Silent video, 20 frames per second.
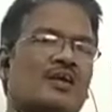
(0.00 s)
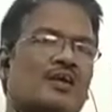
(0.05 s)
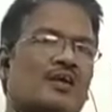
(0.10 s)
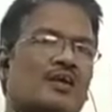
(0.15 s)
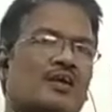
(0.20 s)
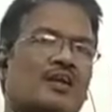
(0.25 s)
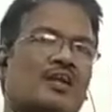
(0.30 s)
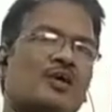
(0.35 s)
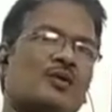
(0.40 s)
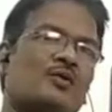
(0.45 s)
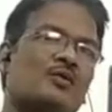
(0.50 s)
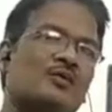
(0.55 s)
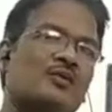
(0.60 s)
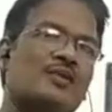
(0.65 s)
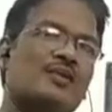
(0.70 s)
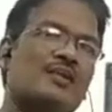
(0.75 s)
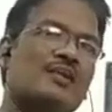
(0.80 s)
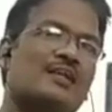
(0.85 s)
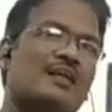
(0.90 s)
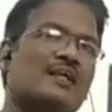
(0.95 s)
Now
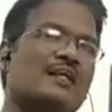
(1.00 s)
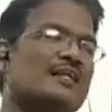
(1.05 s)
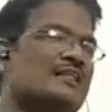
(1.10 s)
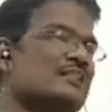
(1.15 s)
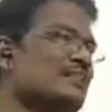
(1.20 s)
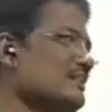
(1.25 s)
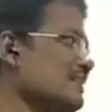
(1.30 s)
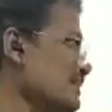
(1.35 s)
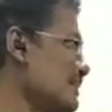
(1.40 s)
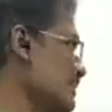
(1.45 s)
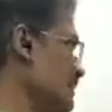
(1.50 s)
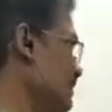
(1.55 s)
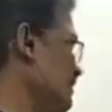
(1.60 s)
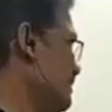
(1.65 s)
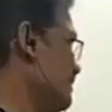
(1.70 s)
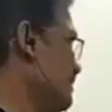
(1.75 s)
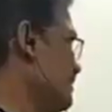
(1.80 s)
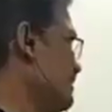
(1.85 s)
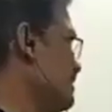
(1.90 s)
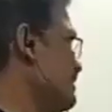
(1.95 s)
let us see
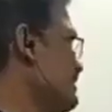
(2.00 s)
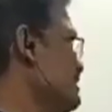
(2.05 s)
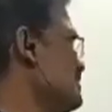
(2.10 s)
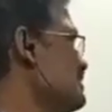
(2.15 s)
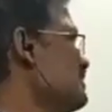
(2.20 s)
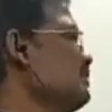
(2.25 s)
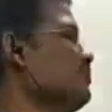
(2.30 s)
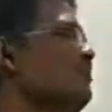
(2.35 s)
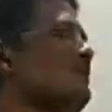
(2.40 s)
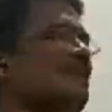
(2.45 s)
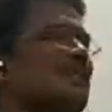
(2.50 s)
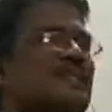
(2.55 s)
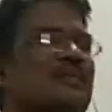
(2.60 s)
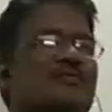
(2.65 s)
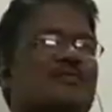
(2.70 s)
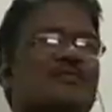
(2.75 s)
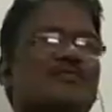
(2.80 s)
simile.